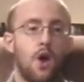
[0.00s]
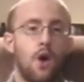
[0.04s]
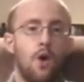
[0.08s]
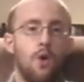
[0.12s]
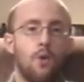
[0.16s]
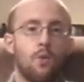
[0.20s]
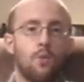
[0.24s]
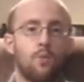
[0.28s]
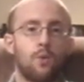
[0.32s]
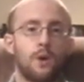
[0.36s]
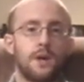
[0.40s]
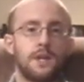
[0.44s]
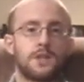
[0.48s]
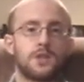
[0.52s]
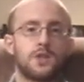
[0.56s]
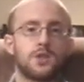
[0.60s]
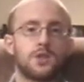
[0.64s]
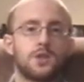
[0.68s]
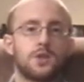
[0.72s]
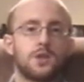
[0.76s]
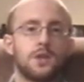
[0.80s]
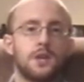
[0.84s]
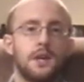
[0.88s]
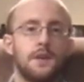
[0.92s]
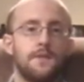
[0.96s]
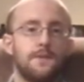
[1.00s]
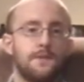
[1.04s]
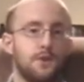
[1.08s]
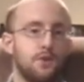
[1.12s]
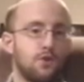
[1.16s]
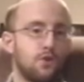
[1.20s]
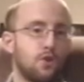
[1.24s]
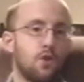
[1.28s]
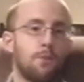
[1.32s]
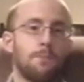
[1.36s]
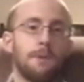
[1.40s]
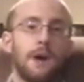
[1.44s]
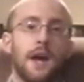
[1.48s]
which, if
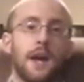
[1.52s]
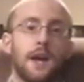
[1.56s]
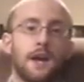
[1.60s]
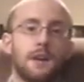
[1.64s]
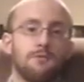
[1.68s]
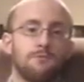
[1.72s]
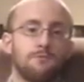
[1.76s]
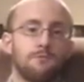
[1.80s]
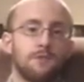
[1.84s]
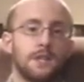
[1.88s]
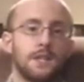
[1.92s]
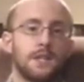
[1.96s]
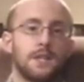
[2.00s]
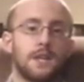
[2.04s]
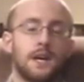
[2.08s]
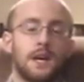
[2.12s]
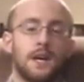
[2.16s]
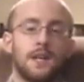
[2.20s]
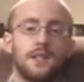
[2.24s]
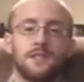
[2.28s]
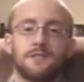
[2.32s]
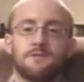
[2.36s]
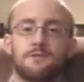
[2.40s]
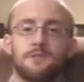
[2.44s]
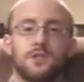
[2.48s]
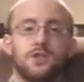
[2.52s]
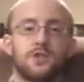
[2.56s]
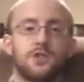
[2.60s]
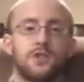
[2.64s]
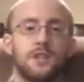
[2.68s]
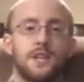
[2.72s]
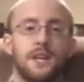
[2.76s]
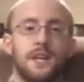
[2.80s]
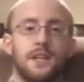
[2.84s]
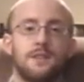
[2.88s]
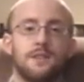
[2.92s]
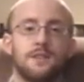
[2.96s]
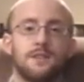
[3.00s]
you go back and read the Hans
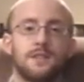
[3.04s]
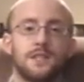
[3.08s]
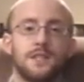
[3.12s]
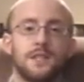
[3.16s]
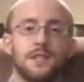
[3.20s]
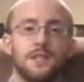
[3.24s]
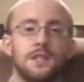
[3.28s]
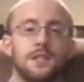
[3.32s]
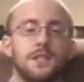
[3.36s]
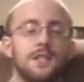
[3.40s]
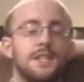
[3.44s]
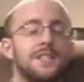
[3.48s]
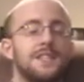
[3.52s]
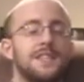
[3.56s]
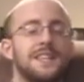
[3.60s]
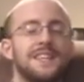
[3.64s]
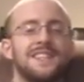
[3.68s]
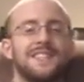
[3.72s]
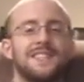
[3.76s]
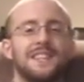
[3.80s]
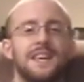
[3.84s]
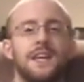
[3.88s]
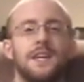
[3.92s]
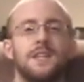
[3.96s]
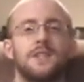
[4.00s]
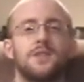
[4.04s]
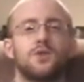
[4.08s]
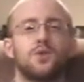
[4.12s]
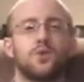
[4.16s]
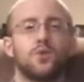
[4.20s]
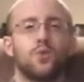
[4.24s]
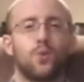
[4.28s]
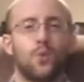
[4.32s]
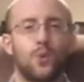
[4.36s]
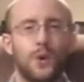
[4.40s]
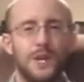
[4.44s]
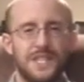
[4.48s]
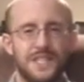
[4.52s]
Christian Andersen, this is a
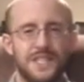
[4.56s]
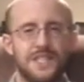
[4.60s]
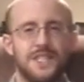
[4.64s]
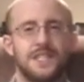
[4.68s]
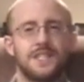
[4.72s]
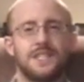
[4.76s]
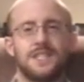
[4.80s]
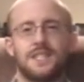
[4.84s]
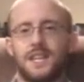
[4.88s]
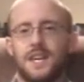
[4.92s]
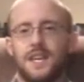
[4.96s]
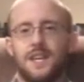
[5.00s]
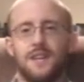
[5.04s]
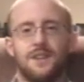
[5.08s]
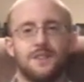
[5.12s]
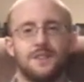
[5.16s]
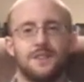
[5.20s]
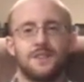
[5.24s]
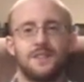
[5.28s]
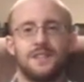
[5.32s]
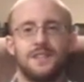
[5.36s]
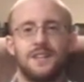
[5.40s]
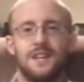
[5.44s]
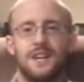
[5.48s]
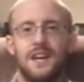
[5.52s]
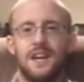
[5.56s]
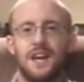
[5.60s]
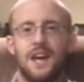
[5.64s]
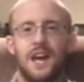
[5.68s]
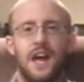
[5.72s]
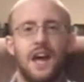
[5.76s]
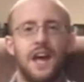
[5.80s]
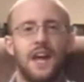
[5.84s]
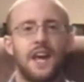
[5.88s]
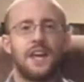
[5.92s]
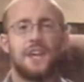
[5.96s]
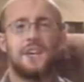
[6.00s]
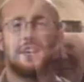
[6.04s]
twisted tale.
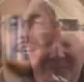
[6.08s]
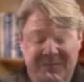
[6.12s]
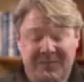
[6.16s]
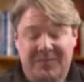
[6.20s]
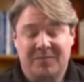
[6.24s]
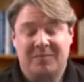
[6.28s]
It